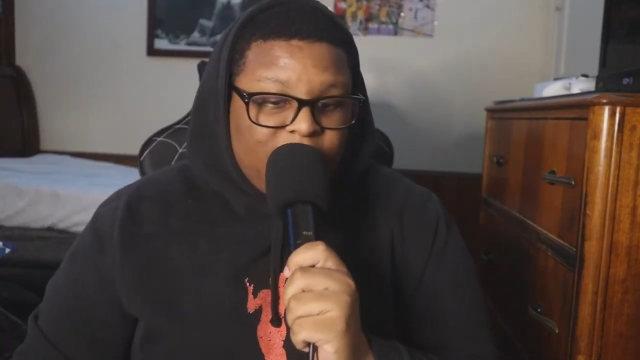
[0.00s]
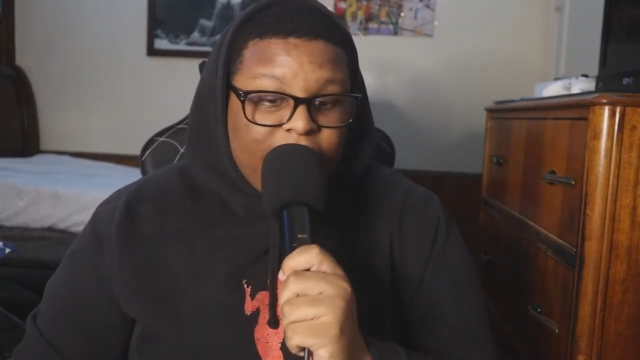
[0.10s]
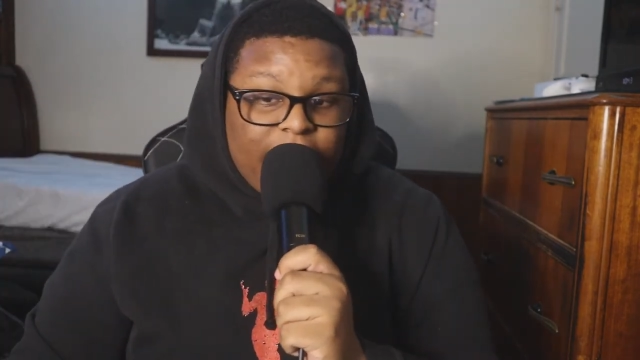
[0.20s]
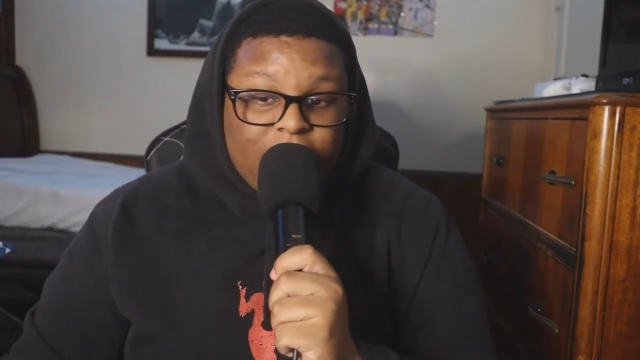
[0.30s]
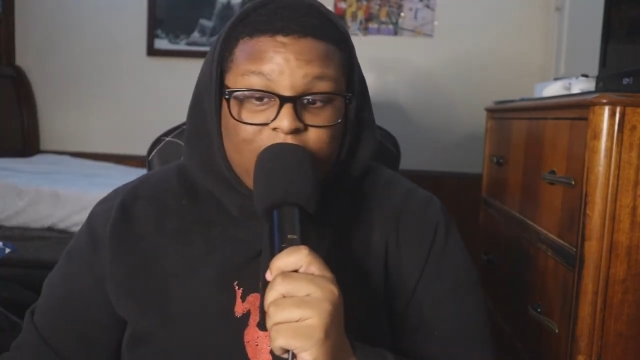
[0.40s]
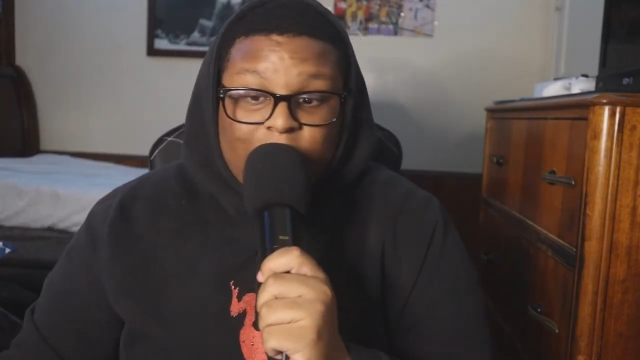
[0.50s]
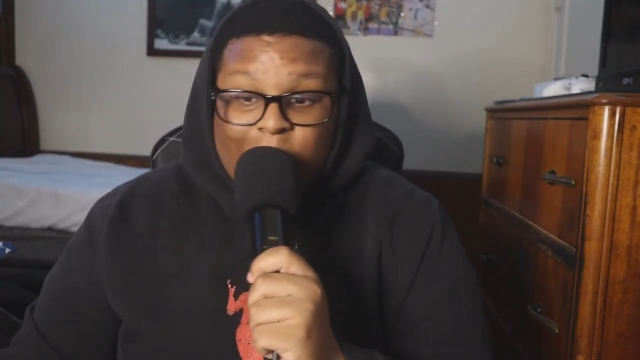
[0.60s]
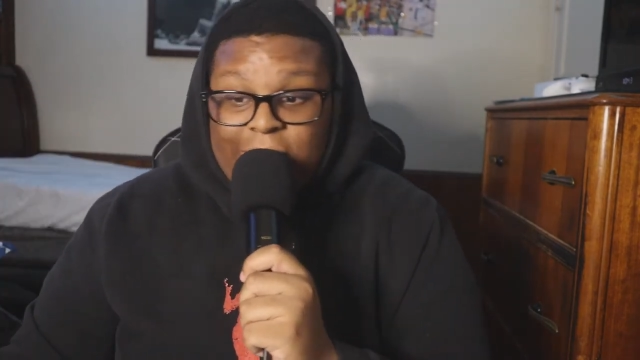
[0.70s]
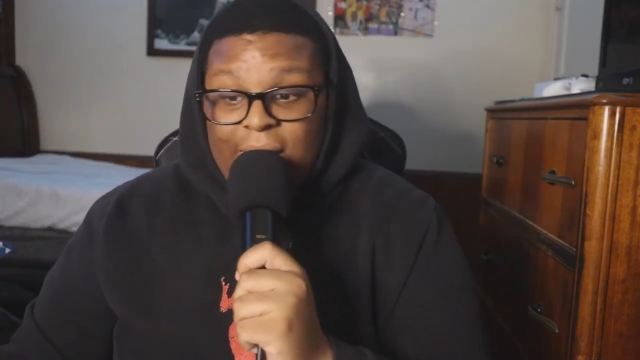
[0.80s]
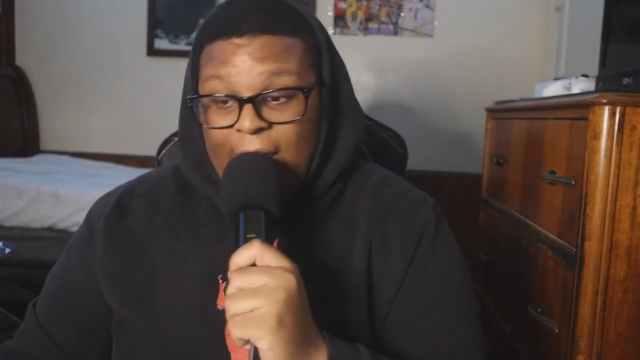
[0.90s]
Congrats to
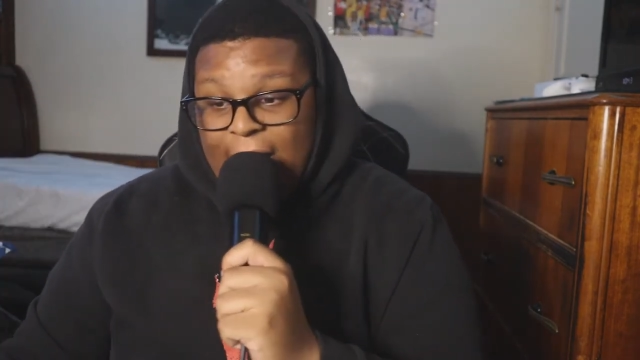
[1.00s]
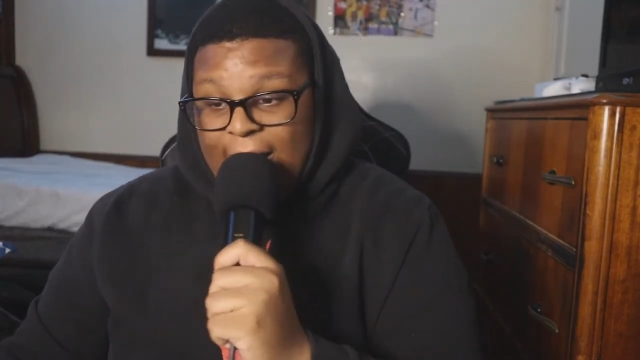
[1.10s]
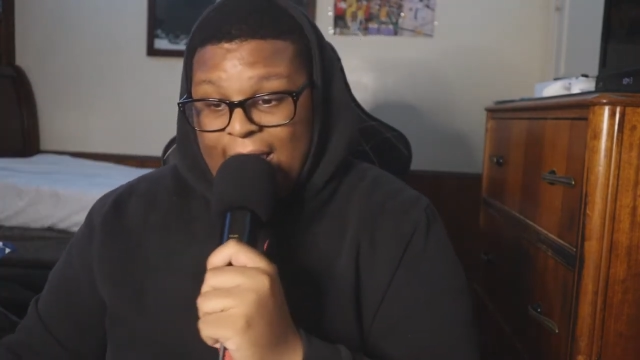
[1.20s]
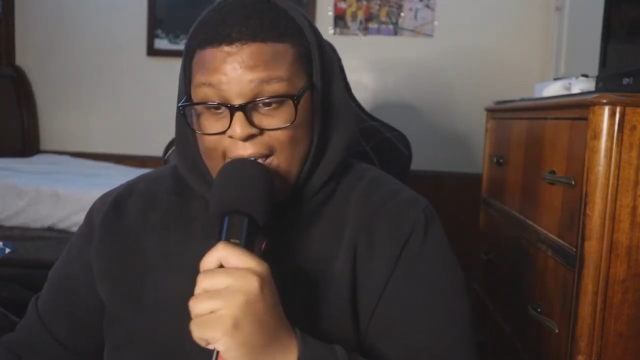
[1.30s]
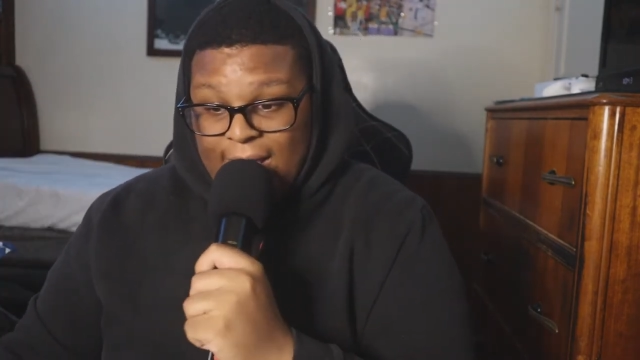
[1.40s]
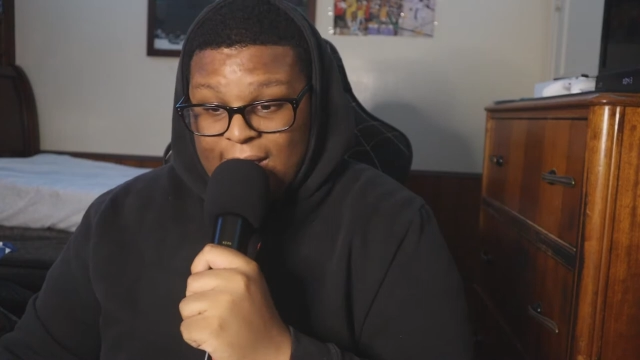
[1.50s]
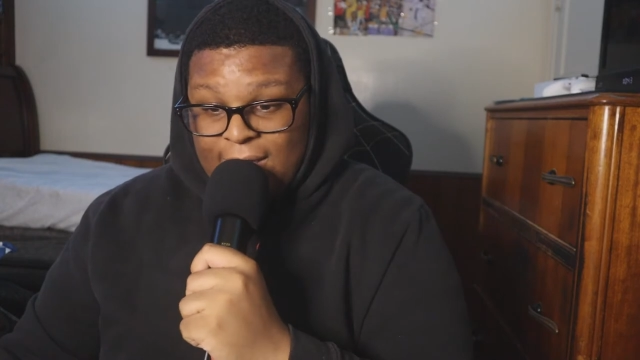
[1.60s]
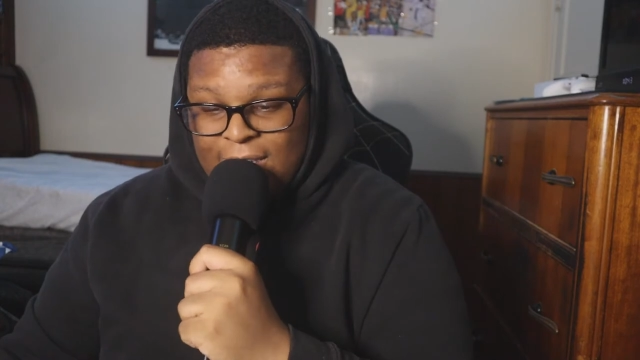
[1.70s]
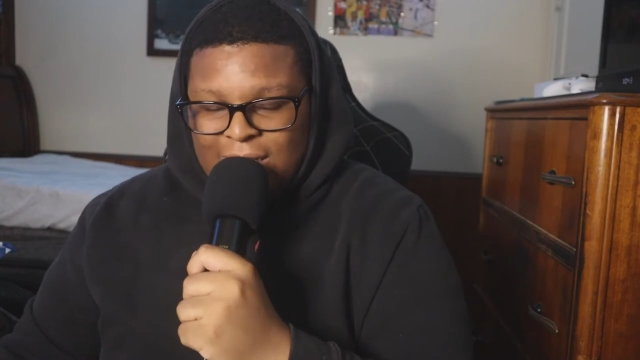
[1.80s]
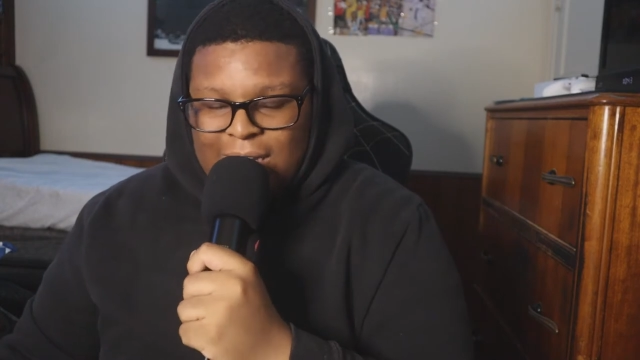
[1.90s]
you, man.
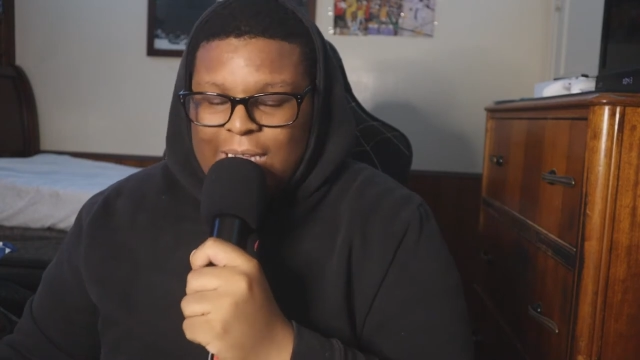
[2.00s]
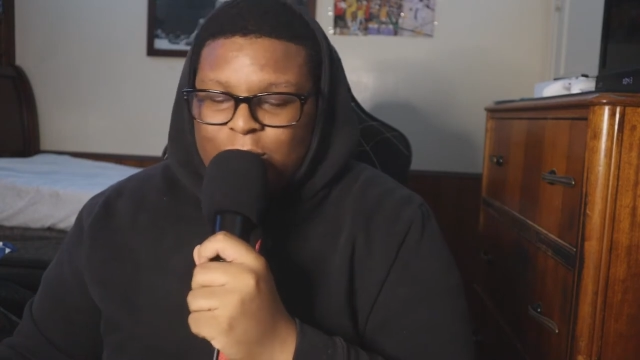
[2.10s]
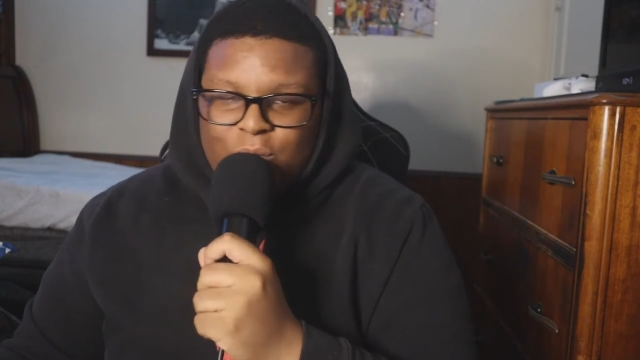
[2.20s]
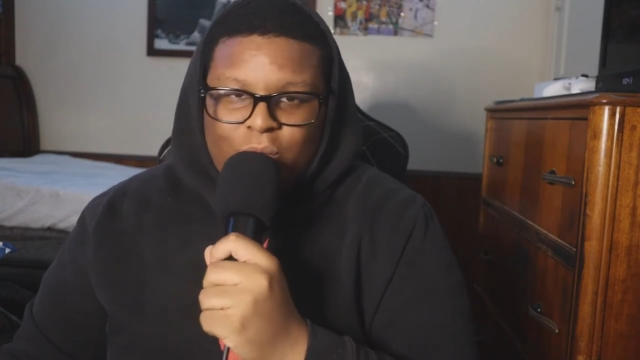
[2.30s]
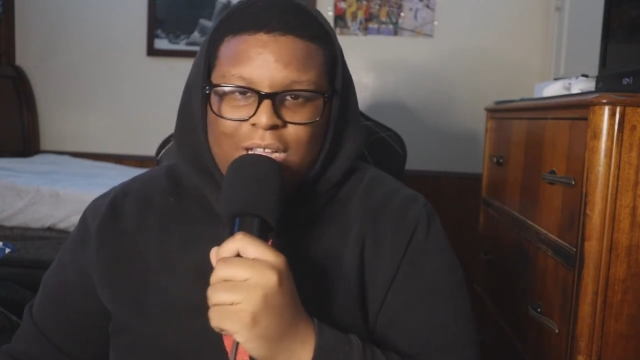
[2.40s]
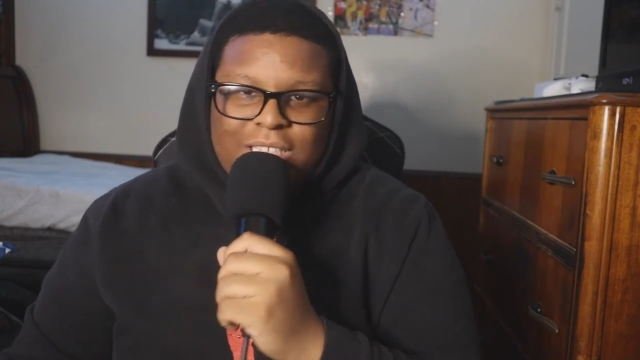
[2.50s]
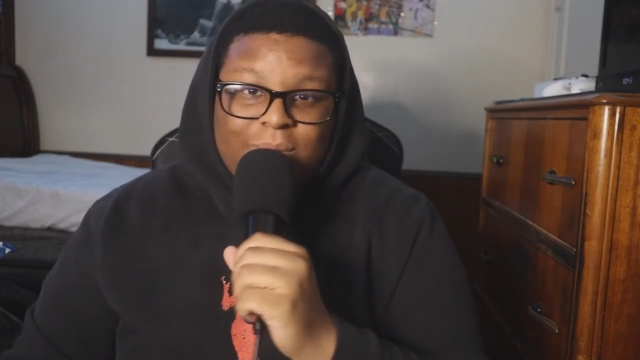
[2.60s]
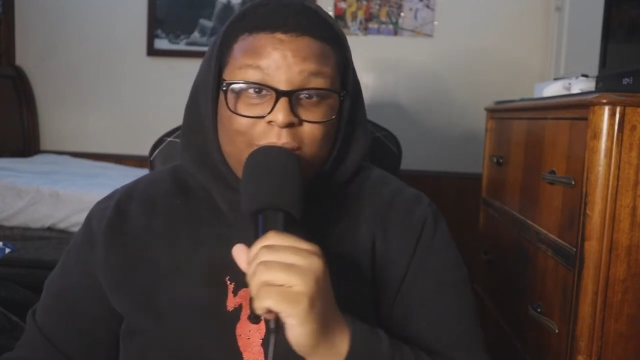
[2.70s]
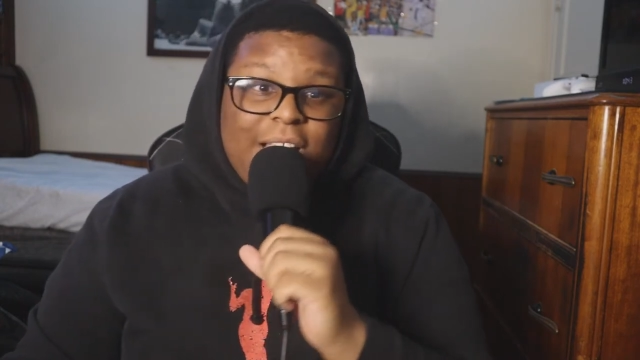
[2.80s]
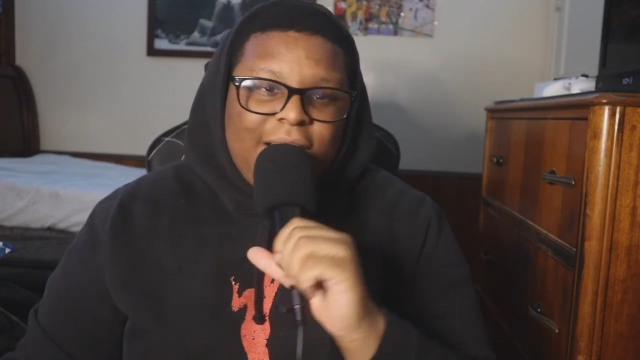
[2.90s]
I'm just
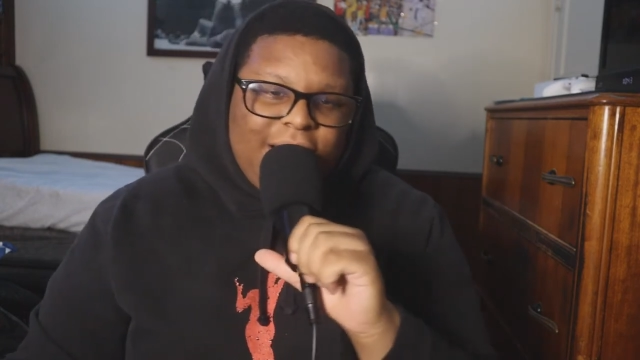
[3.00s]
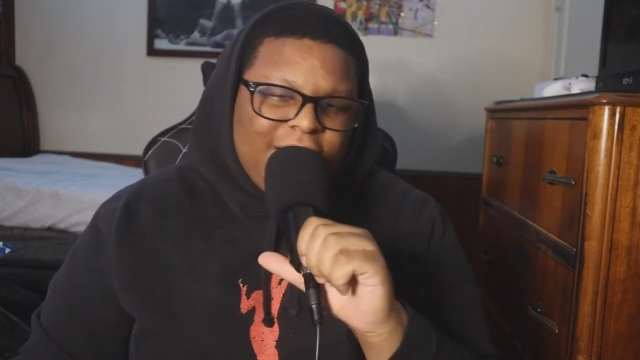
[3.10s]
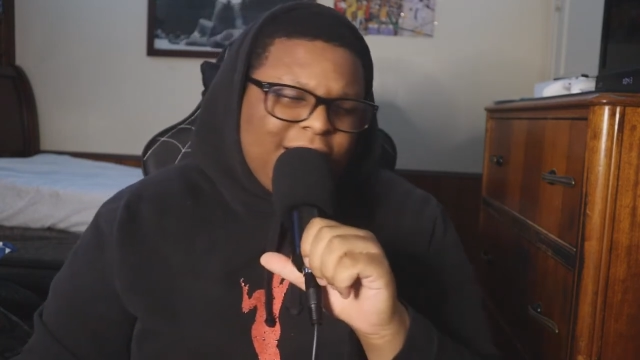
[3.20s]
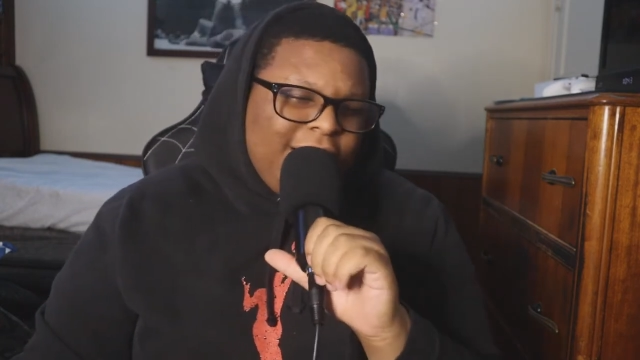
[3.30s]
watching him like,